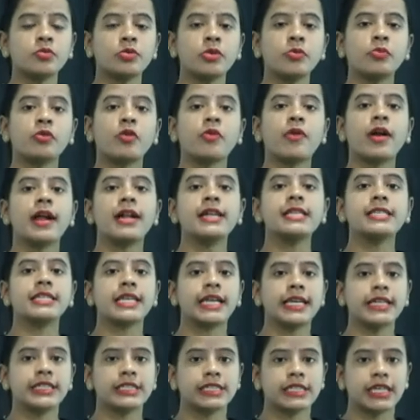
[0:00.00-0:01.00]
to be provides
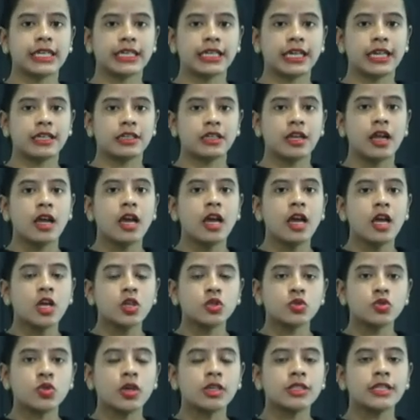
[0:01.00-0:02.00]
8 seconds.
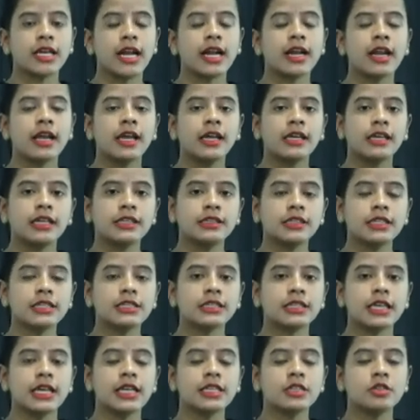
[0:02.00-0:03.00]
So that in
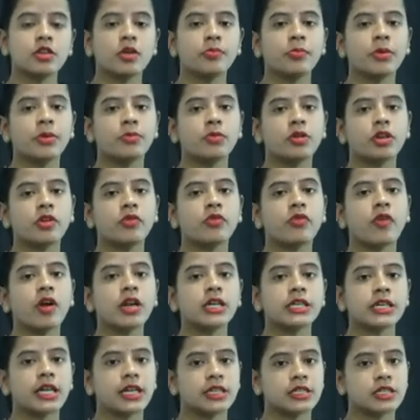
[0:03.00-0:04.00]
this case the memory
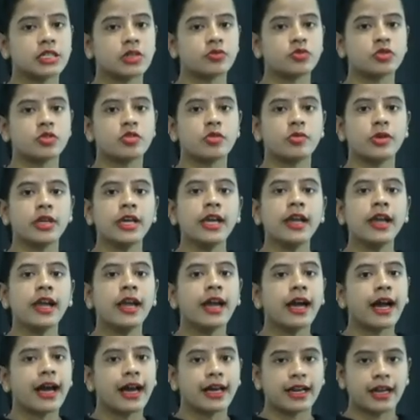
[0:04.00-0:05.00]
fault concept to be
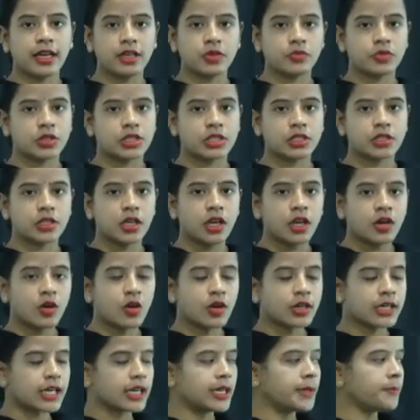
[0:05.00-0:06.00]
arrives.
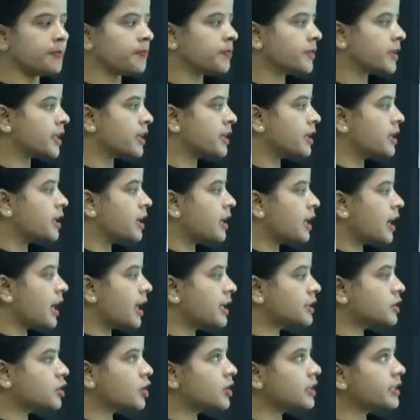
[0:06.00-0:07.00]
Okay.
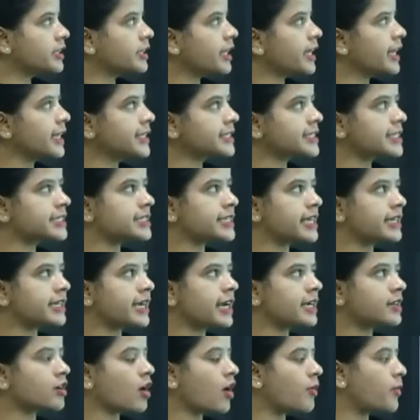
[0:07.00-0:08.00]
And the next
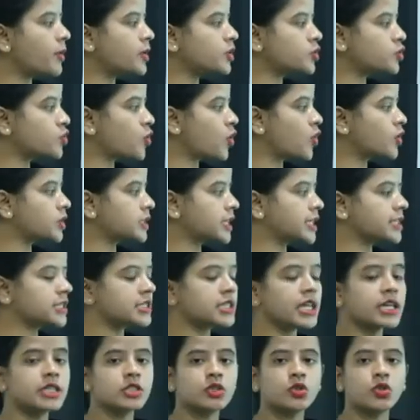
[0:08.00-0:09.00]
general common sources,
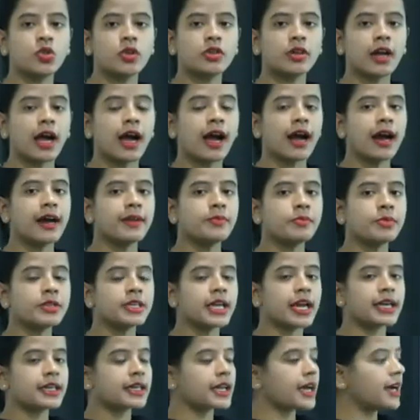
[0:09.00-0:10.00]
that's your ARM
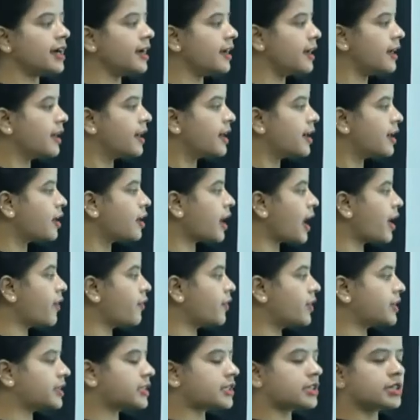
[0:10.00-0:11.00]
data
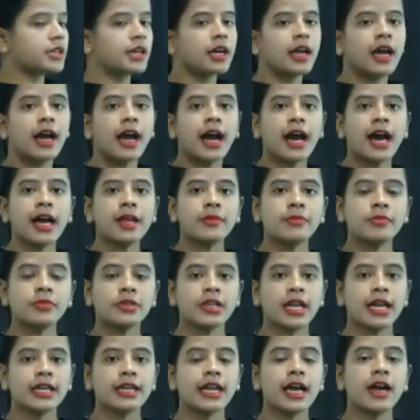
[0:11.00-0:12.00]
abort. ARM
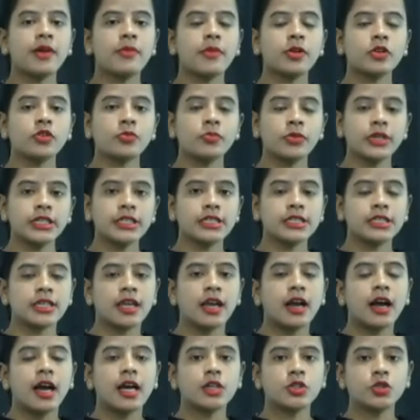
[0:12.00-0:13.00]
data abort means,
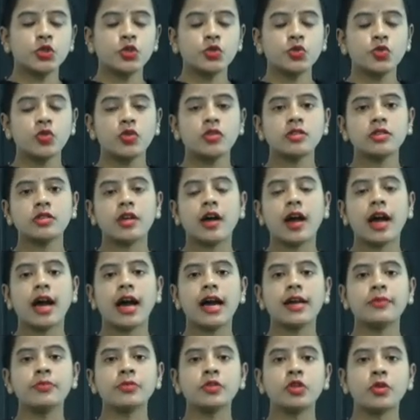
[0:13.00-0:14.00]
as you know, the
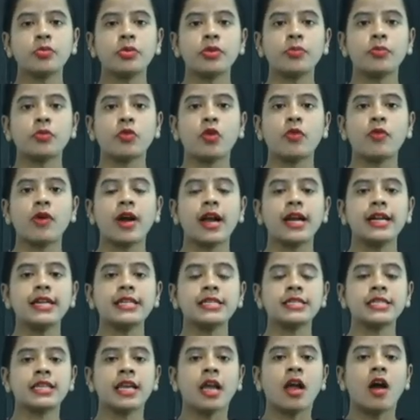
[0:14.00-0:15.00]
ARM to be
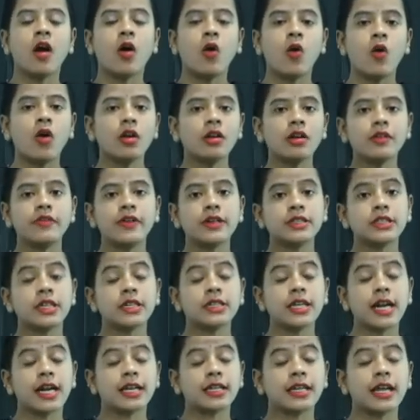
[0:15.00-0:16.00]
provides all over the
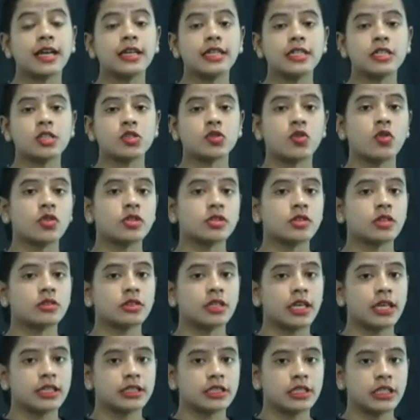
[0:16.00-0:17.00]
data
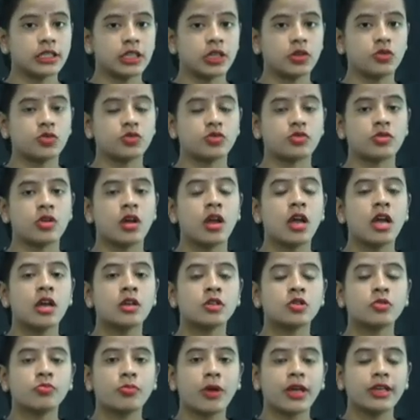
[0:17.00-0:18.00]
instruction execute
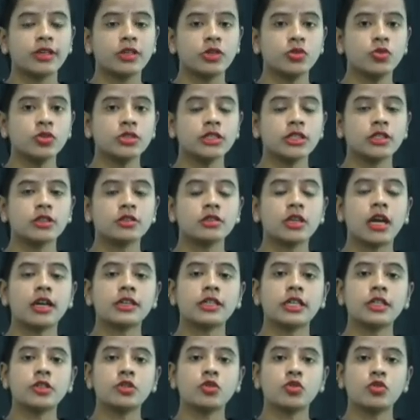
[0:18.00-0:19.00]
by using
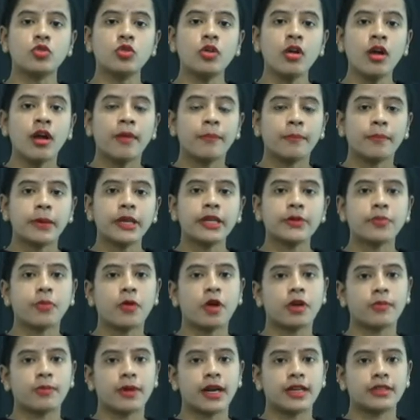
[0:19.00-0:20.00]
32-bit
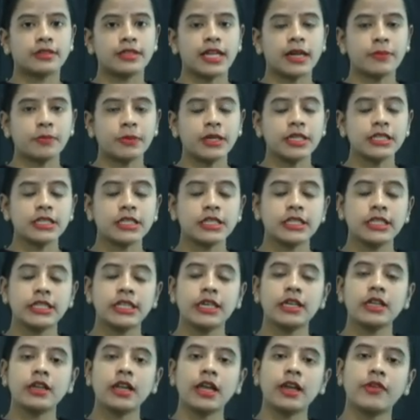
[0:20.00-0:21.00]
format. That means
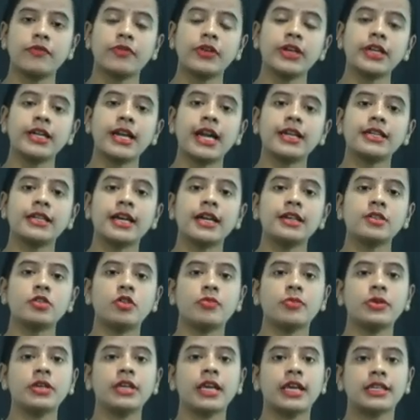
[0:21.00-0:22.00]
here every data
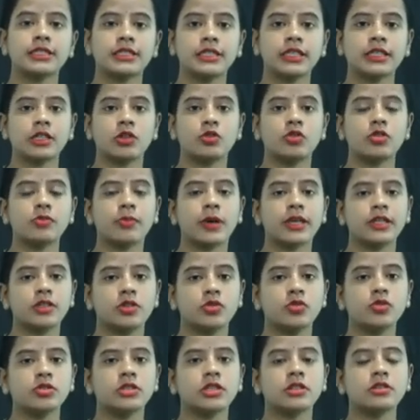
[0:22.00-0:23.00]
to be executed by
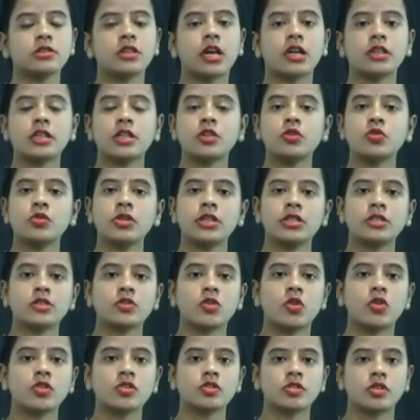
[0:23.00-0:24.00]
using 32
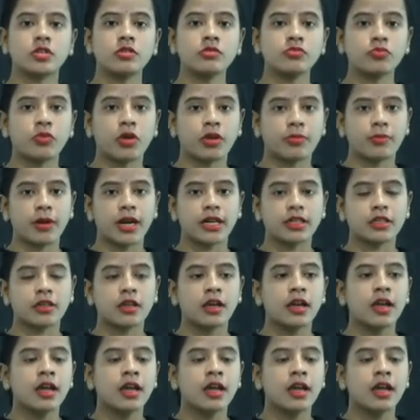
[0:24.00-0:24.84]
instruction format.